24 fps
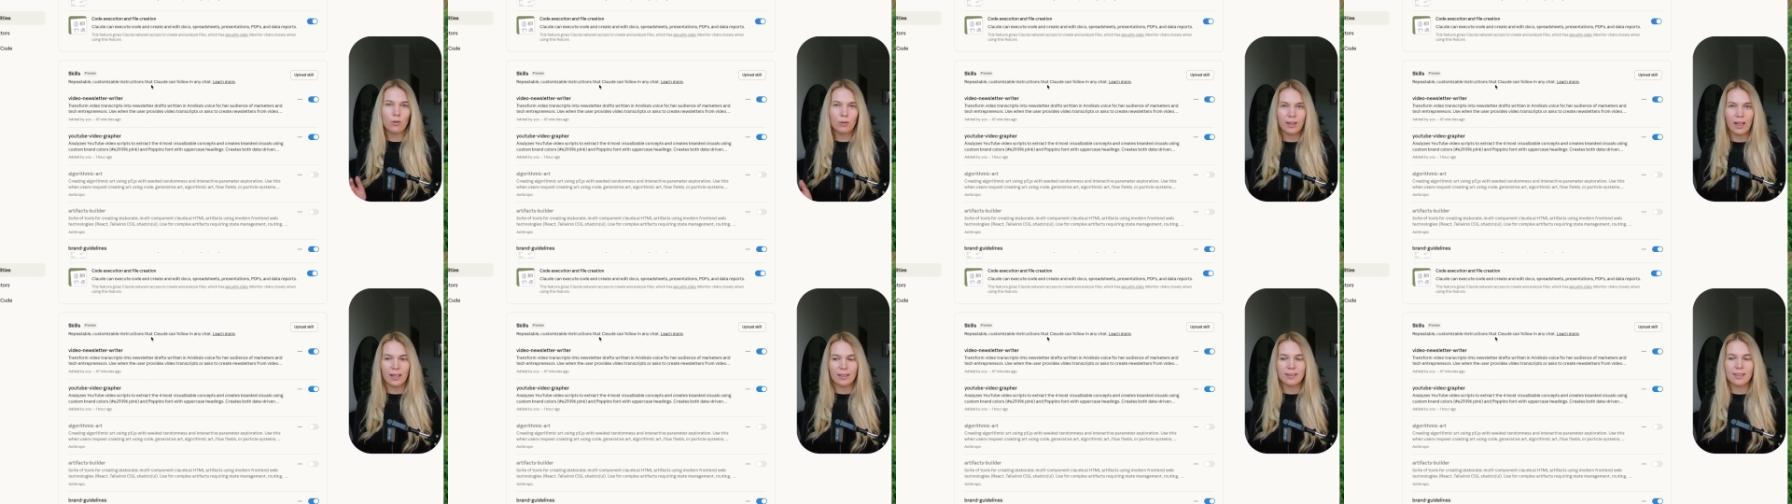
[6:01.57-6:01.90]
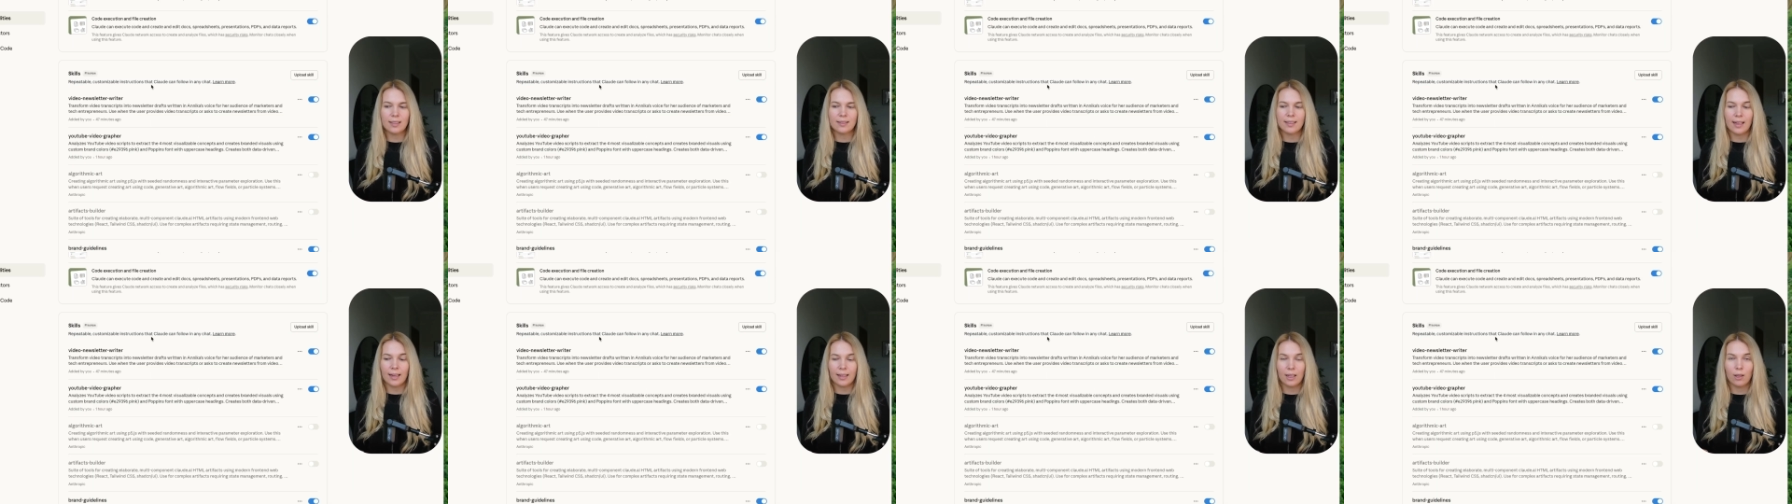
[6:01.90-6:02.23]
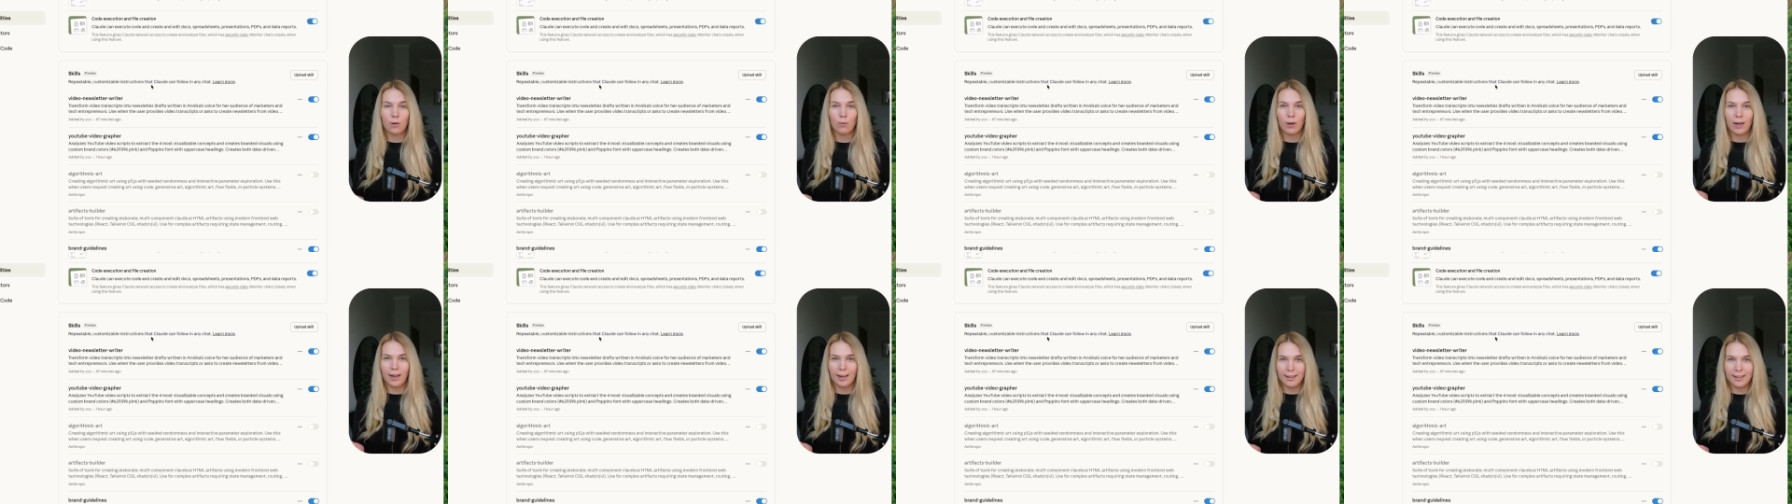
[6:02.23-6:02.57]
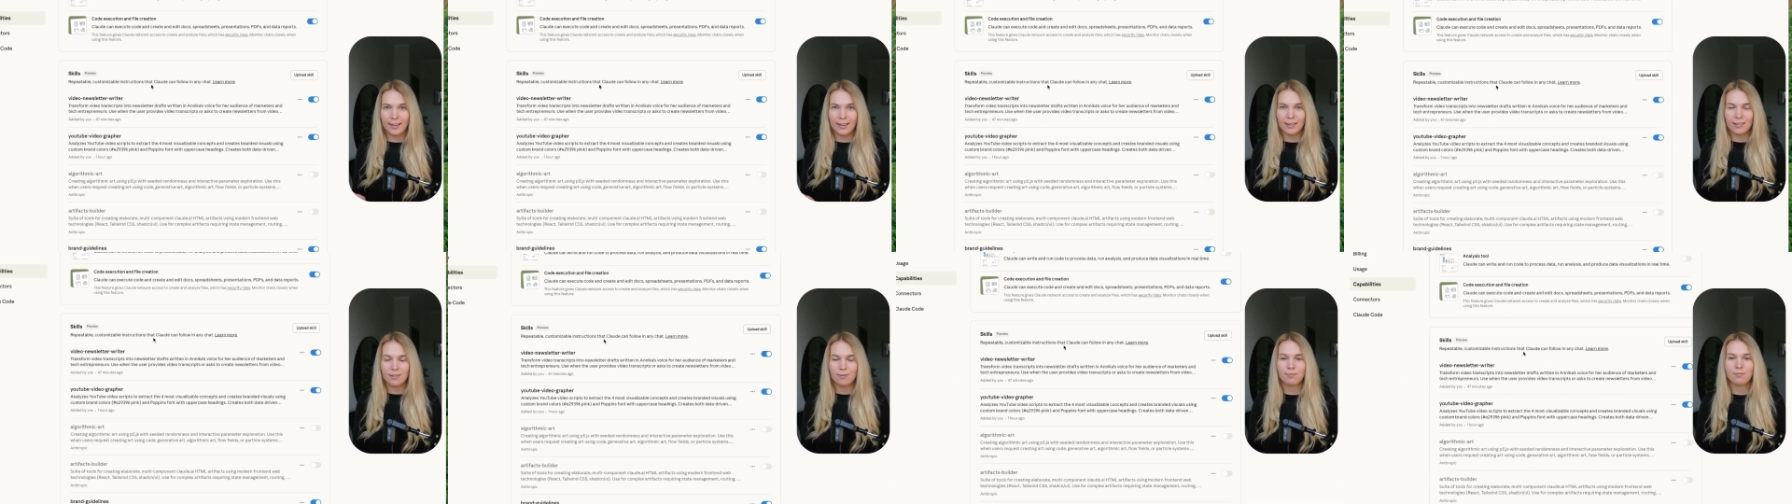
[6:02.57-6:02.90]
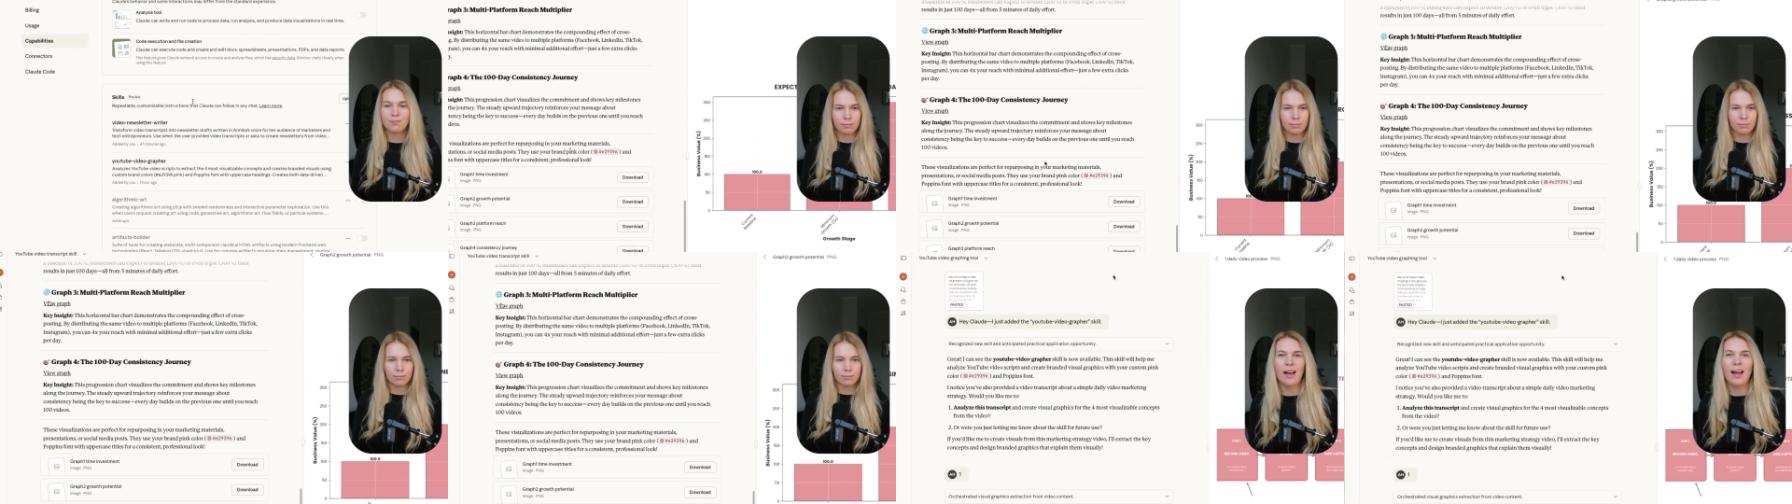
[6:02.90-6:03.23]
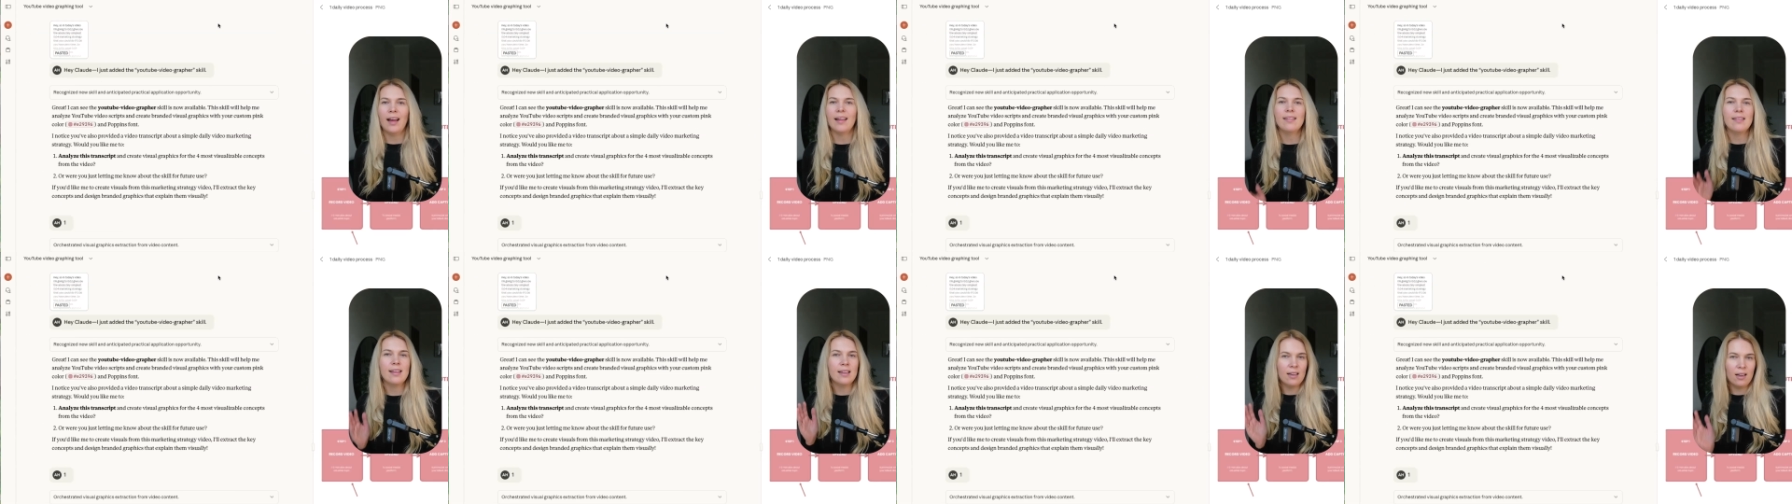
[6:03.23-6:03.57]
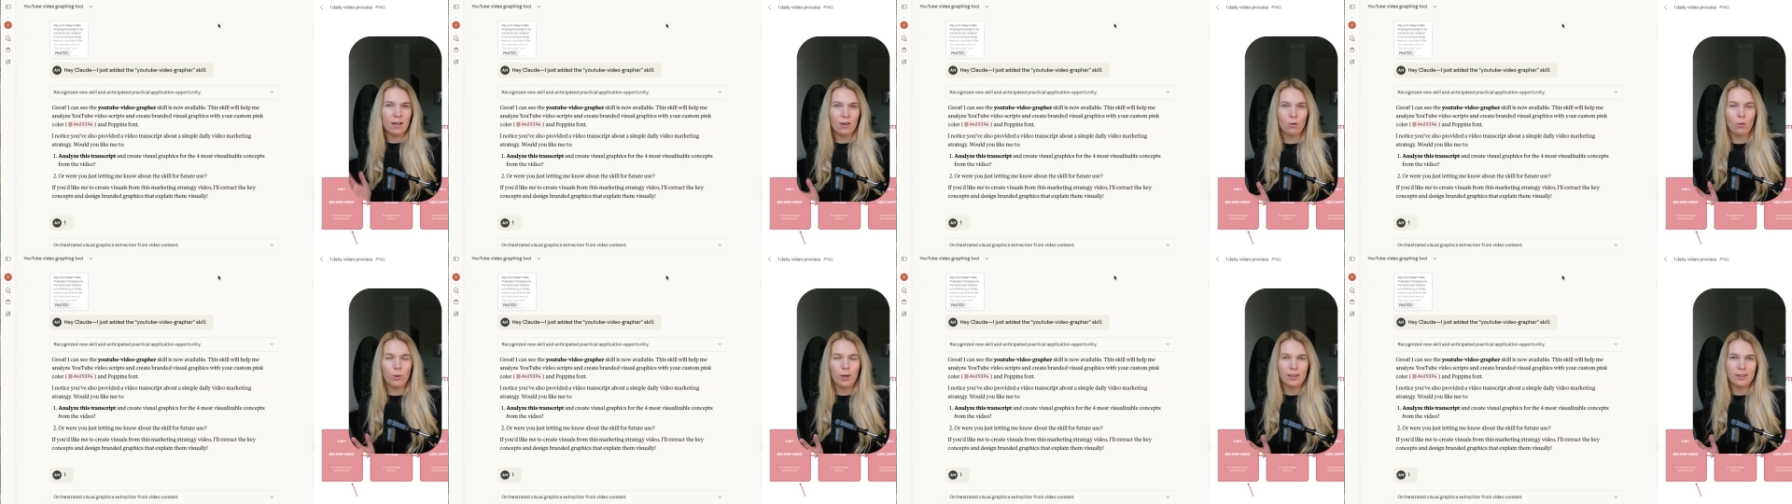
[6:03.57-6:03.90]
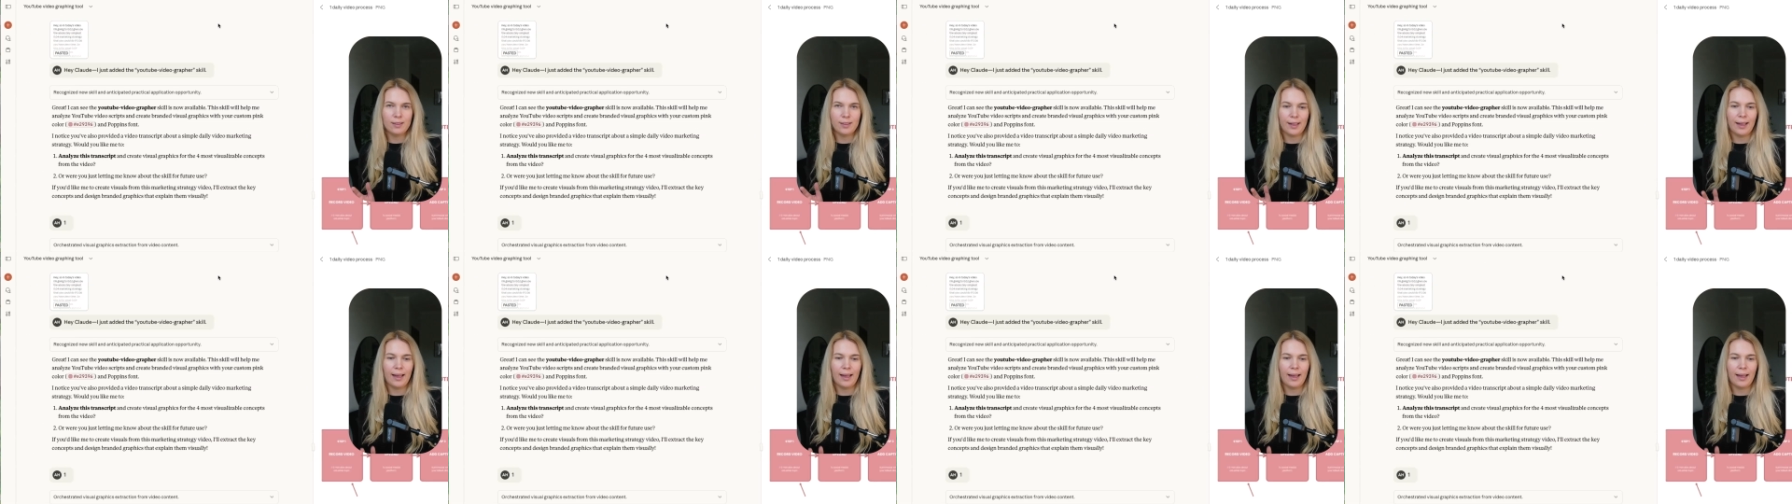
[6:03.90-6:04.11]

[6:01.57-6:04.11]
that's exactly what I did. And then I went